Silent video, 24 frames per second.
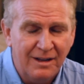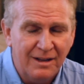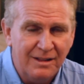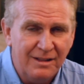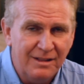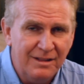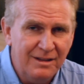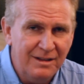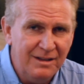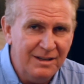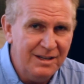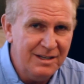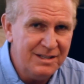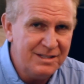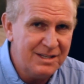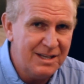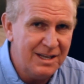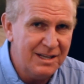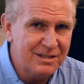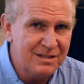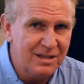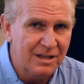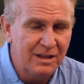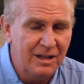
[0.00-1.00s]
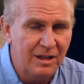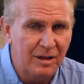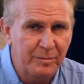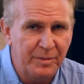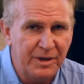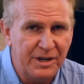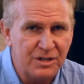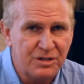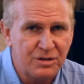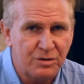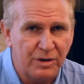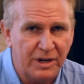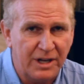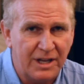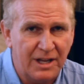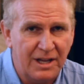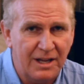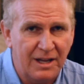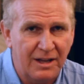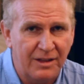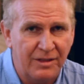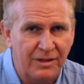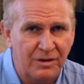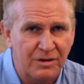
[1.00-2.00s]
This gets a little bit
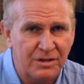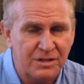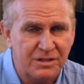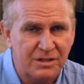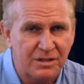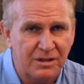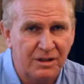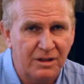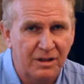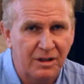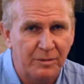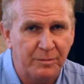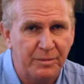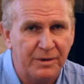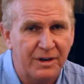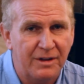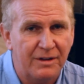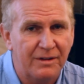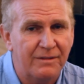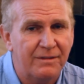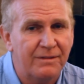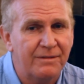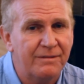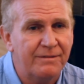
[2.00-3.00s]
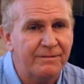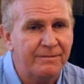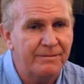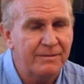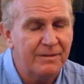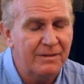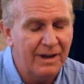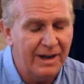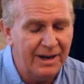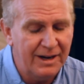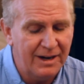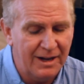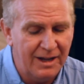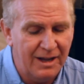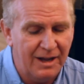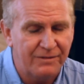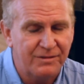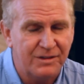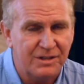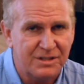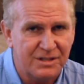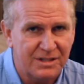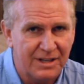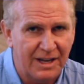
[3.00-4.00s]
tricky, and there's a little bit of, I'm going to have
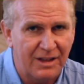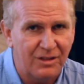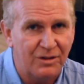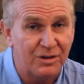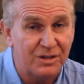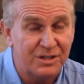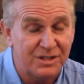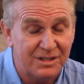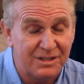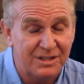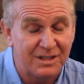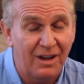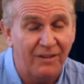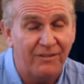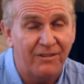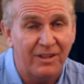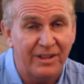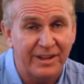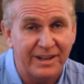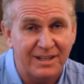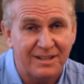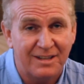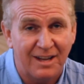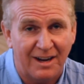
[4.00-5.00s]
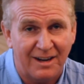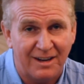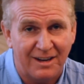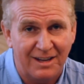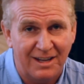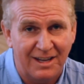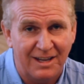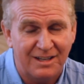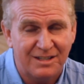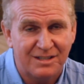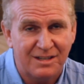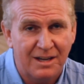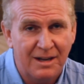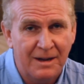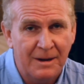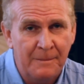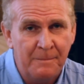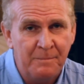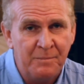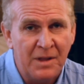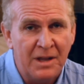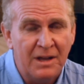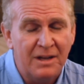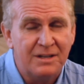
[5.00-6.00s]
to say there's definitely techniques
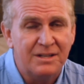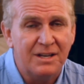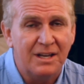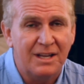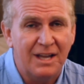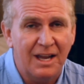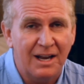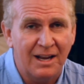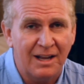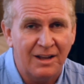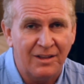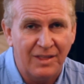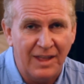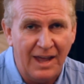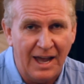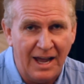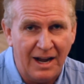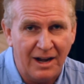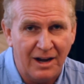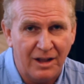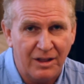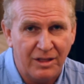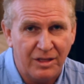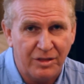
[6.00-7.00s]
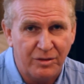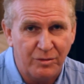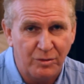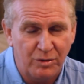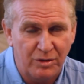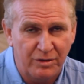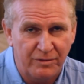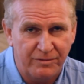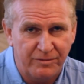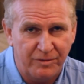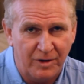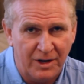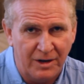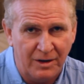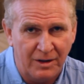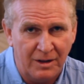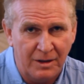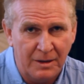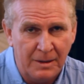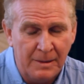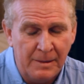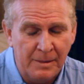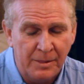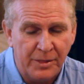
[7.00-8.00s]
to getting that through the
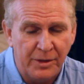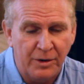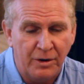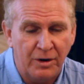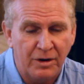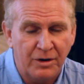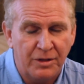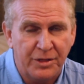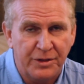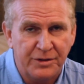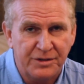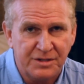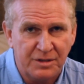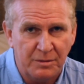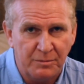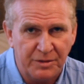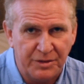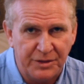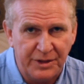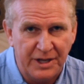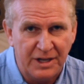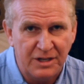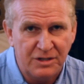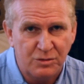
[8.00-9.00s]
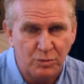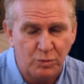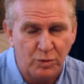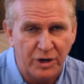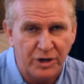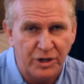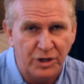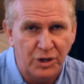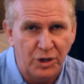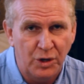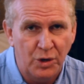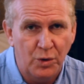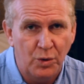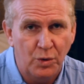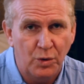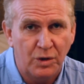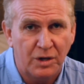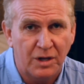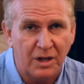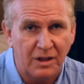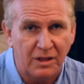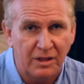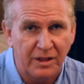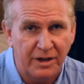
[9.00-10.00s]
funnel. There are some things where you
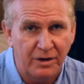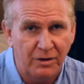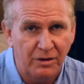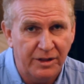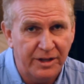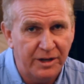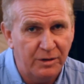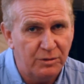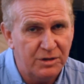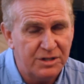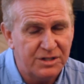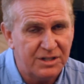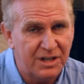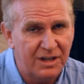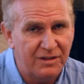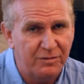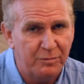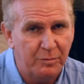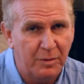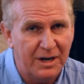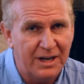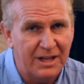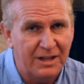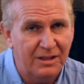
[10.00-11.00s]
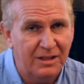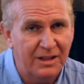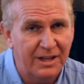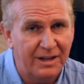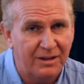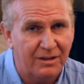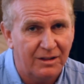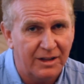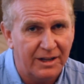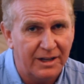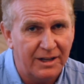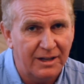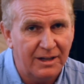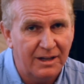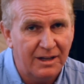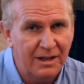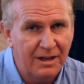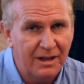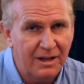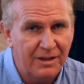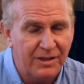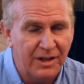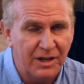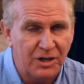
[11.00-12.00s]
can literally receive money legally
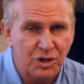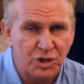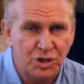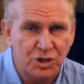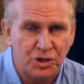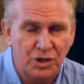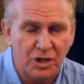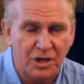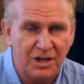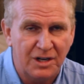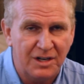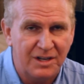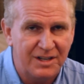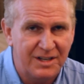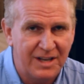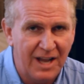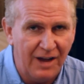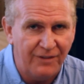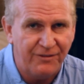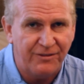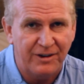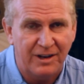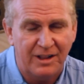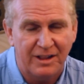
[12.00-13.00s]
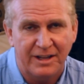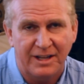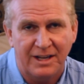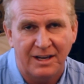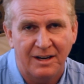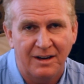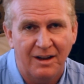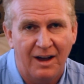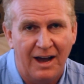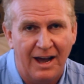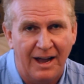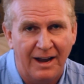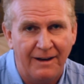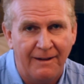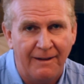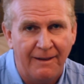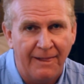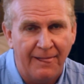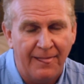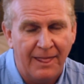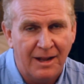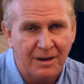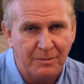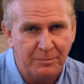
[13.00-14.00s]
that should definitely not
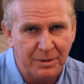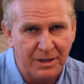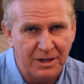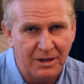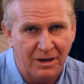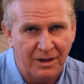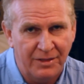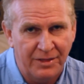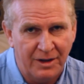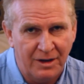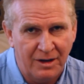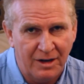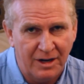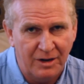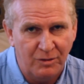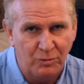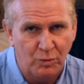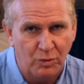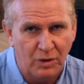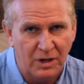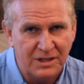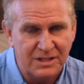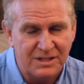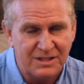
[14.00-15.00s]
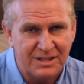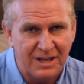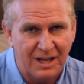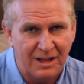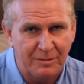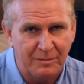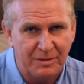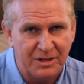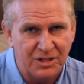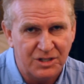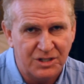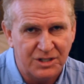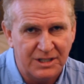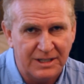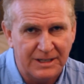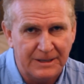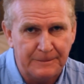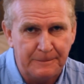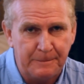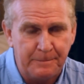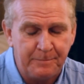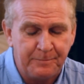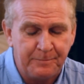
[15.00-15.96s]
be on the HUD-1 settlement sheet.